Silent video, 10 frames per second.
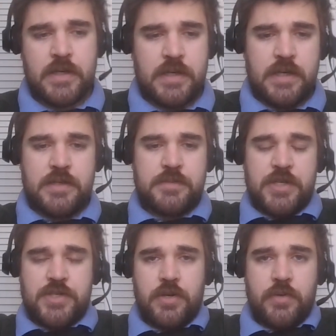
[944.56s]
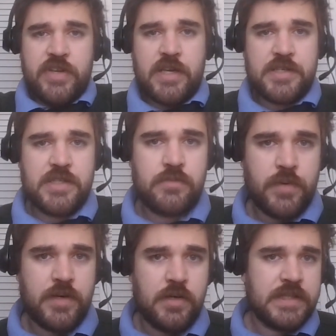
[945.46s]
and make sure you connect in
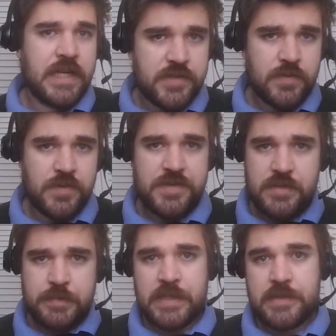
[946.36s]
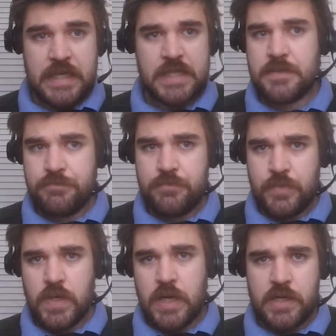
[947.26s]
with all data sources. But that's
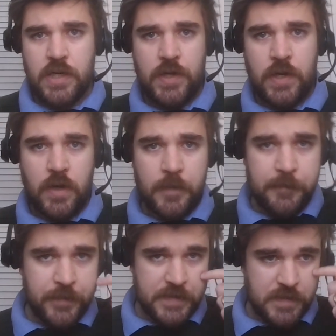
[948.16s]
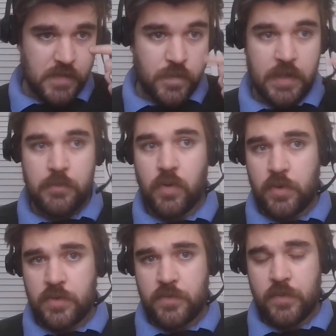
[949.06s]
not all. This is really
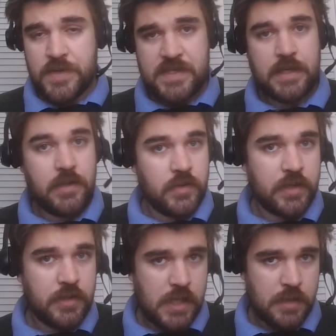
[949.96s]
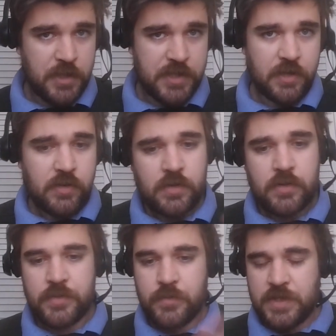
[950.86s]
important for scaling in
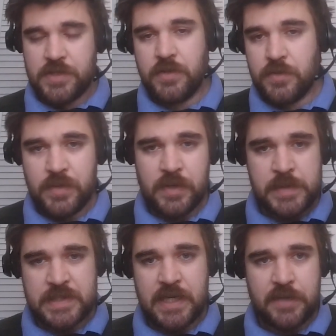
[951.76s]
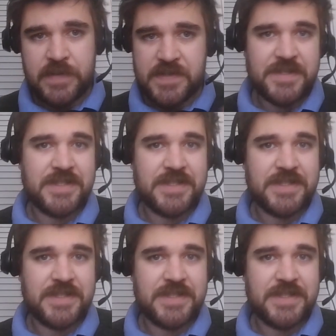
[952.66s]
particular, and want you to be able to have this as a